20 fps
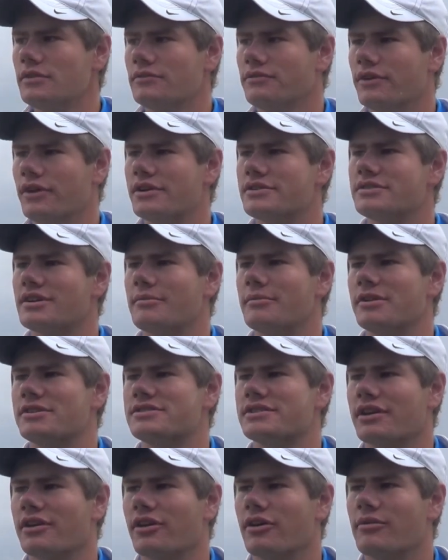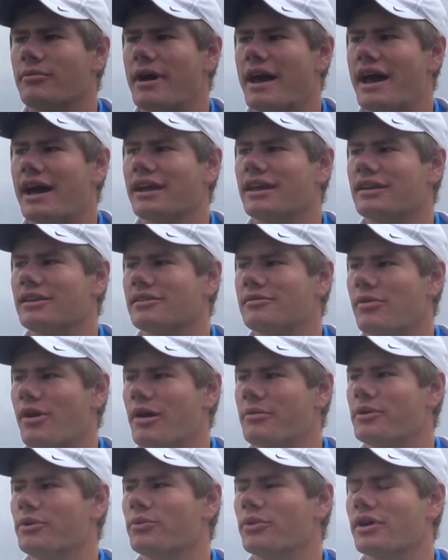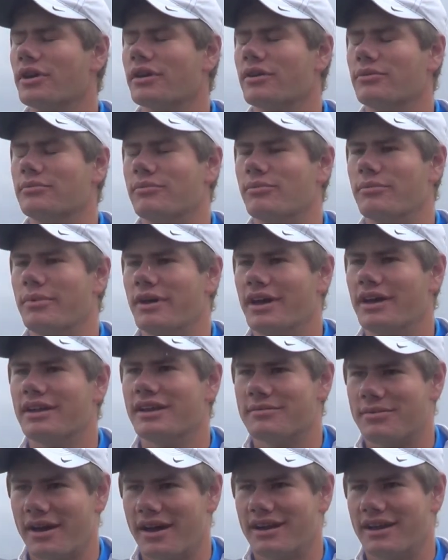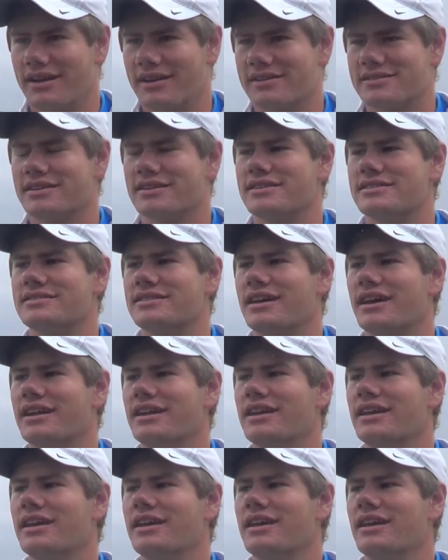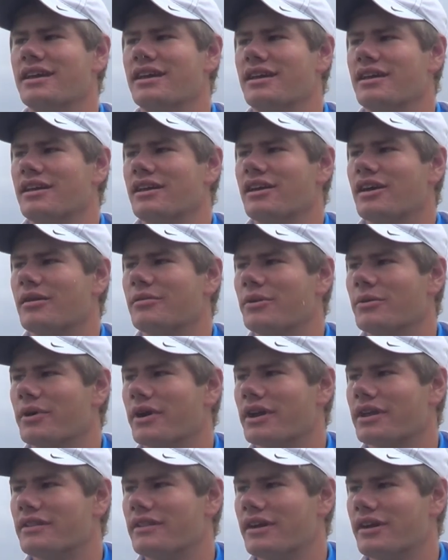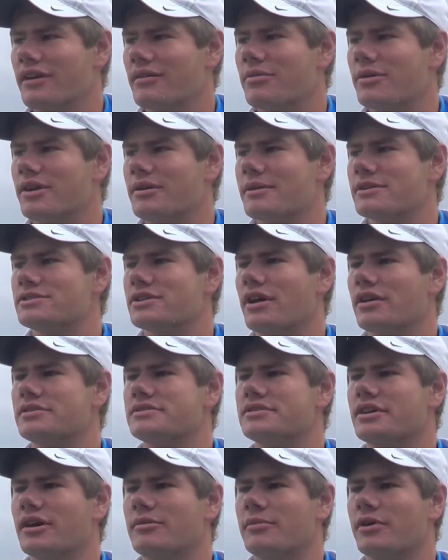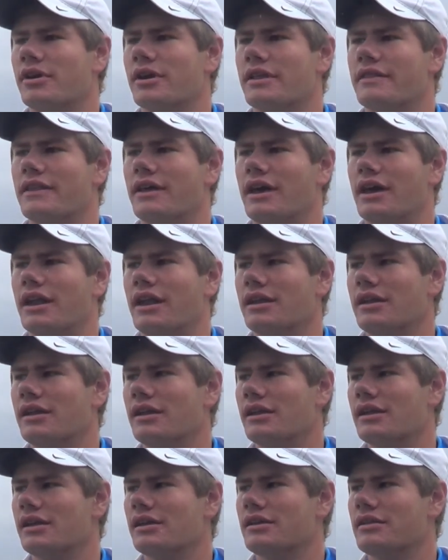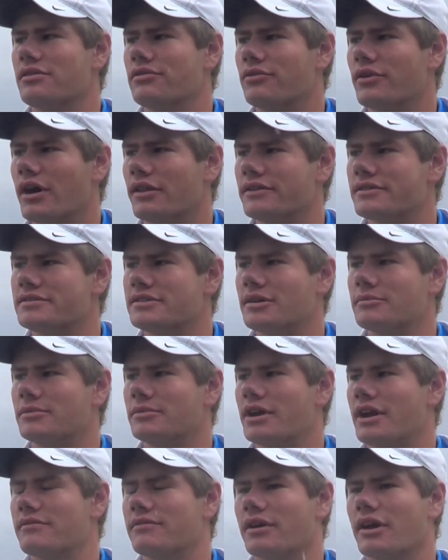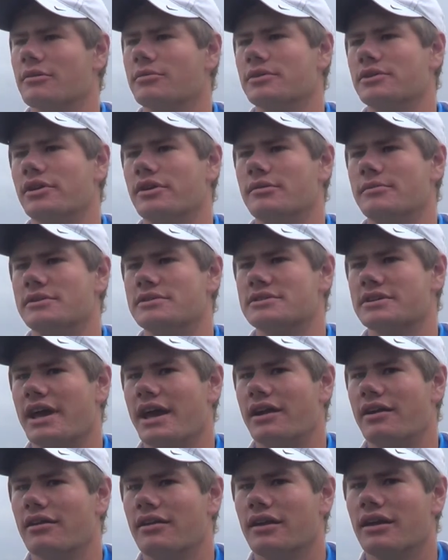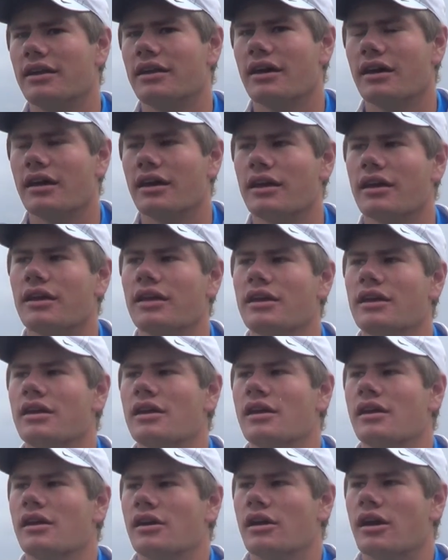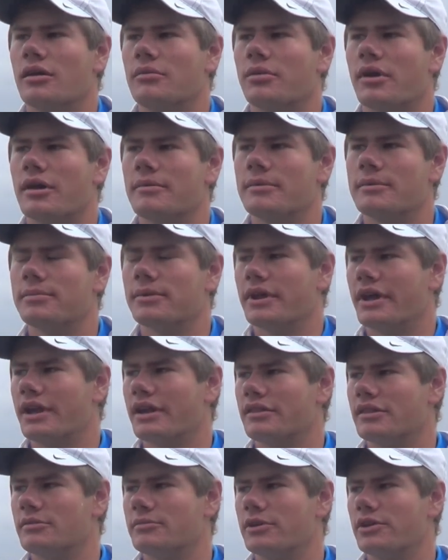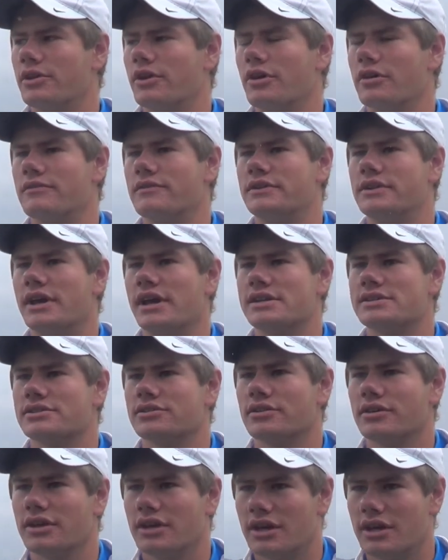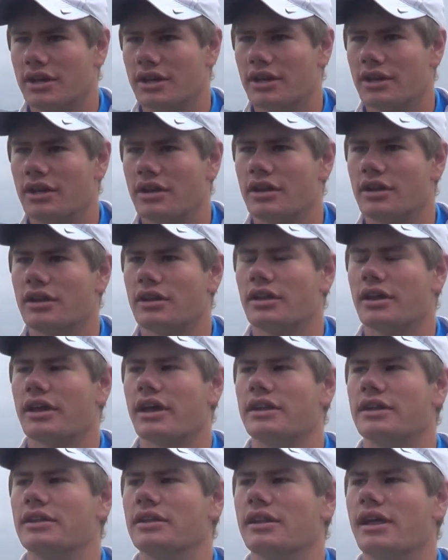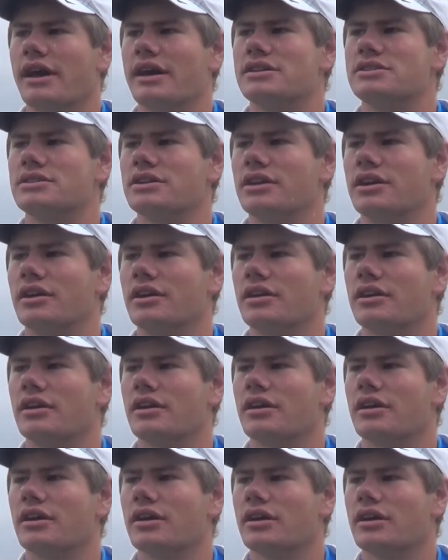First, I'm just going to go back and probably work a bit at Pine Acres, like you said. I'll be working there pretty much all summer, and then throughout the summer I have a couple of tournaments scattered in. I'll probably be playing in the Monroe Invitational again, like I did last year,